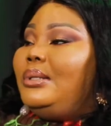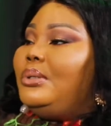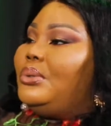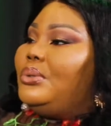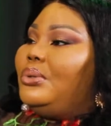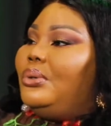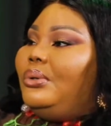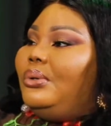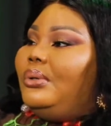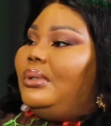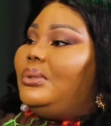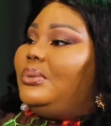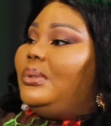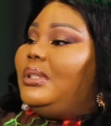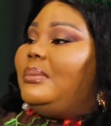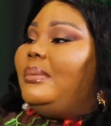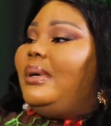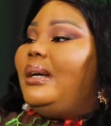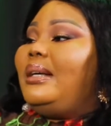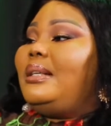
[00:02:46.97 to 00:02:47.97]
So it
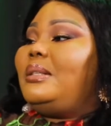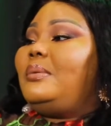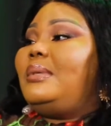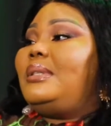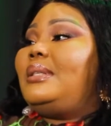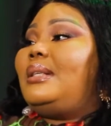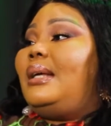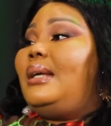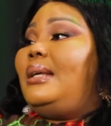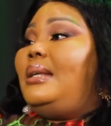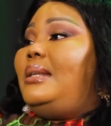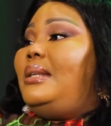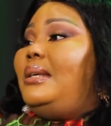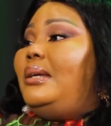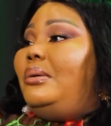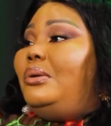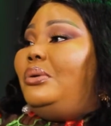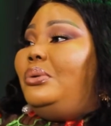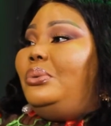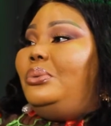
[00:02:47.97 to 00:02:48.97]
was my husband's
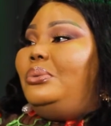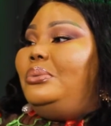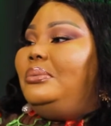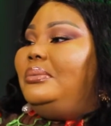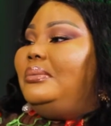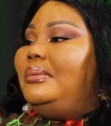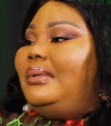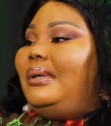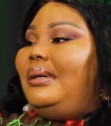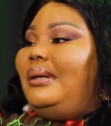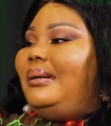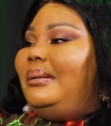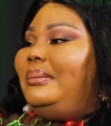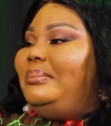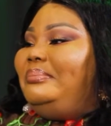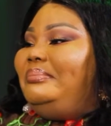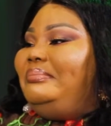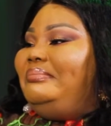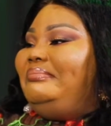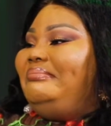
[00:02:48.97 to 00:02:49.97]
idea though.
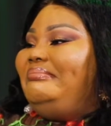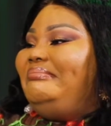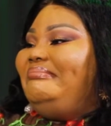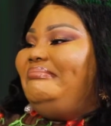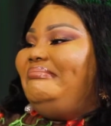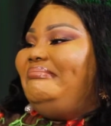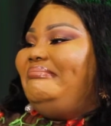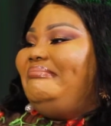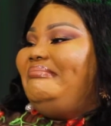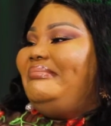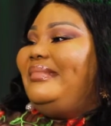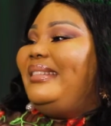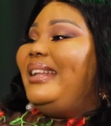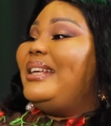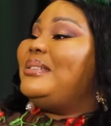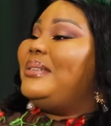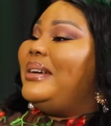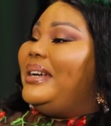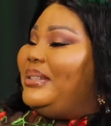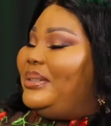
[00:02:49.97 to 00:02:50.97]

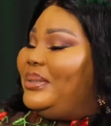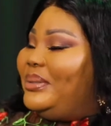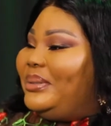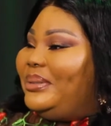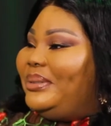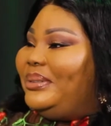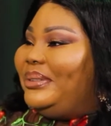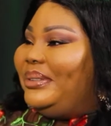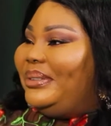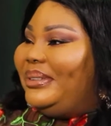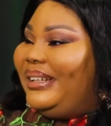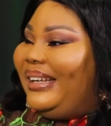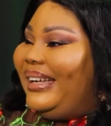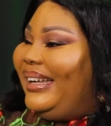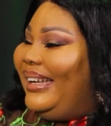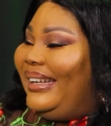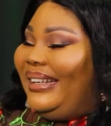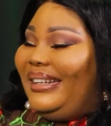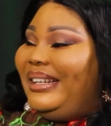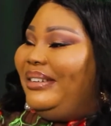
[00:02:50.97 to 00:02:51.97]
That's why I told you,
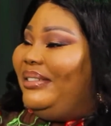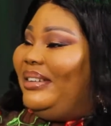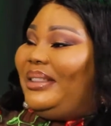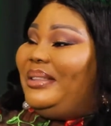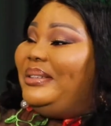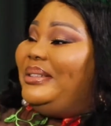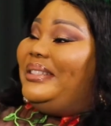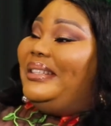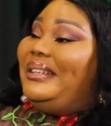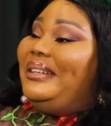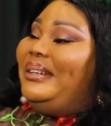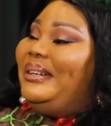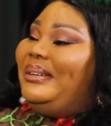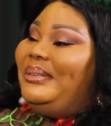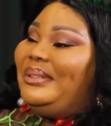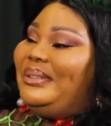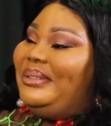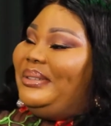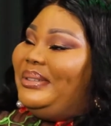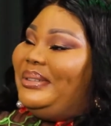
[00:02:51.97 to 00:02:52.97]
I never thought I
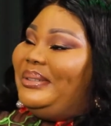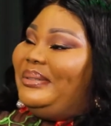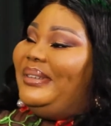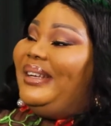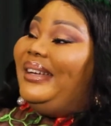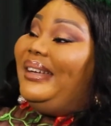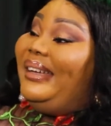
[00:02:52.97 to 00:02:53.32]
was going to